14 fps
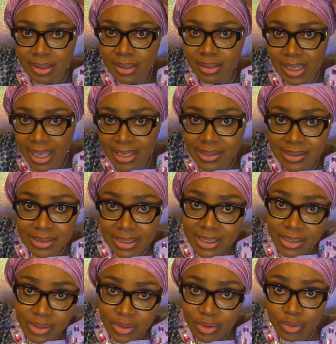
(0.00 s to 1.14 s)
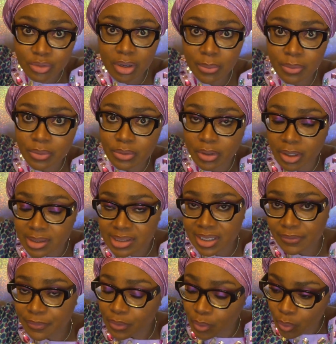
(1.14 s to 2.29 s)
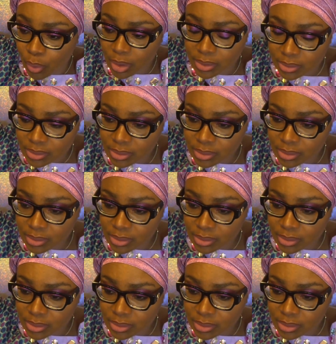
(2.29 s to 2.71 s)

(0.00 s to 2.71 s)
That's it. You double knot if you want